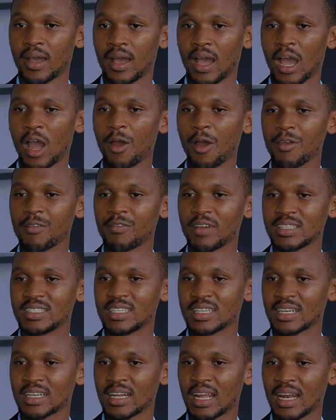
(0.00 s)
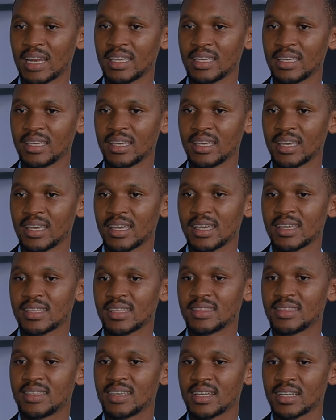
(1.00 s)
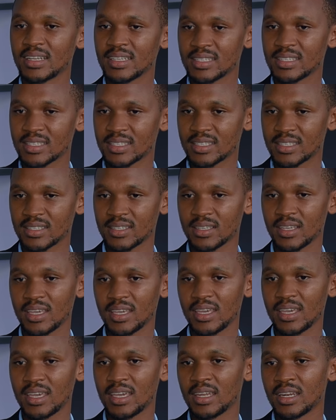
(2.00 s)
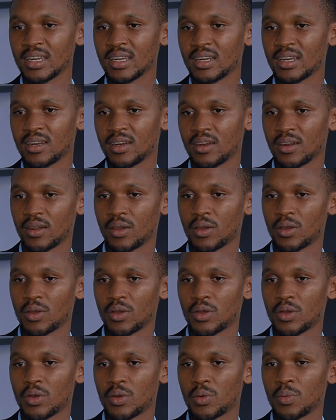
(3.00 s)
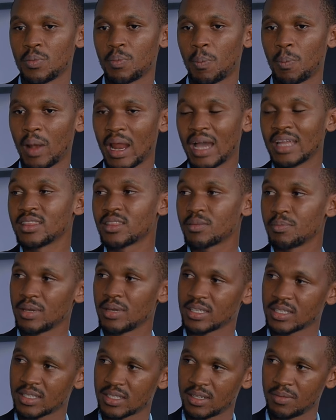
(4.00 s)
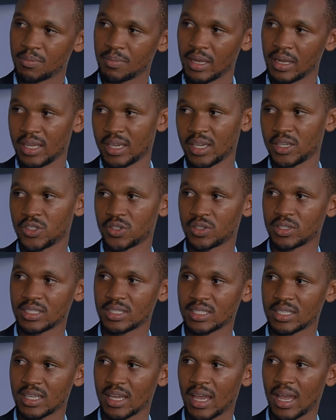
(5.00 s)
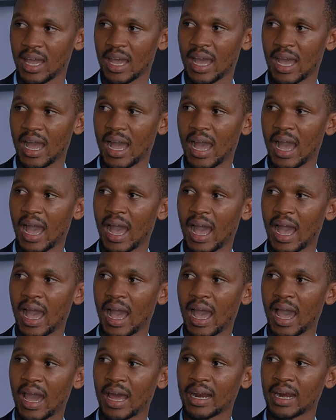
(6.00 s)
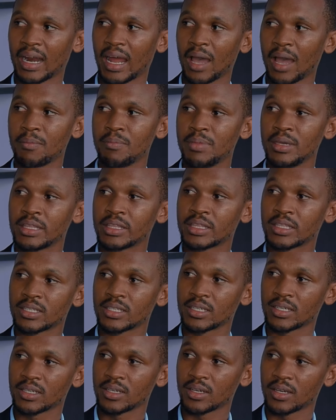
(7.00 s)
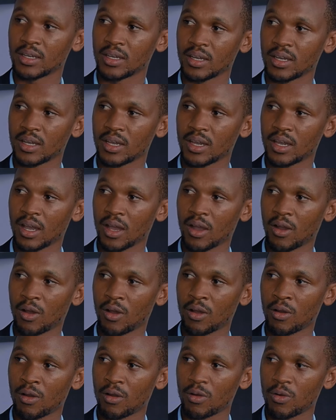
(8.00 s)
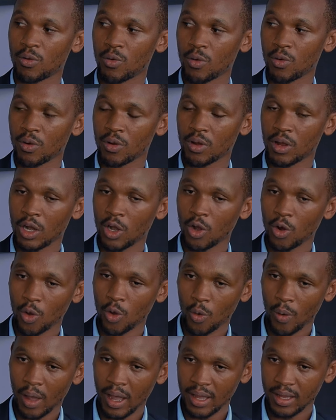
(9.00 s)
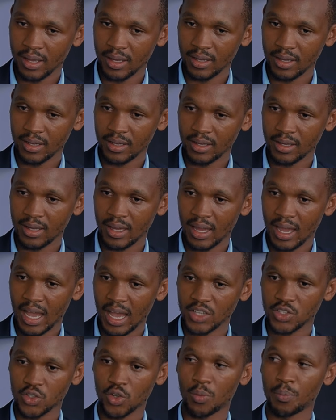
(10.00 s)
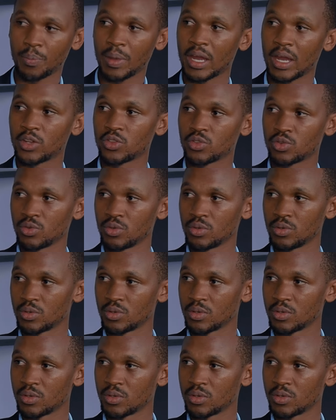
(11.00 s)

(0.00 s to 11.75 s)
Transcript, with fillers: however, generally, the risks in plant-based medications are a bit uh, lower as compared to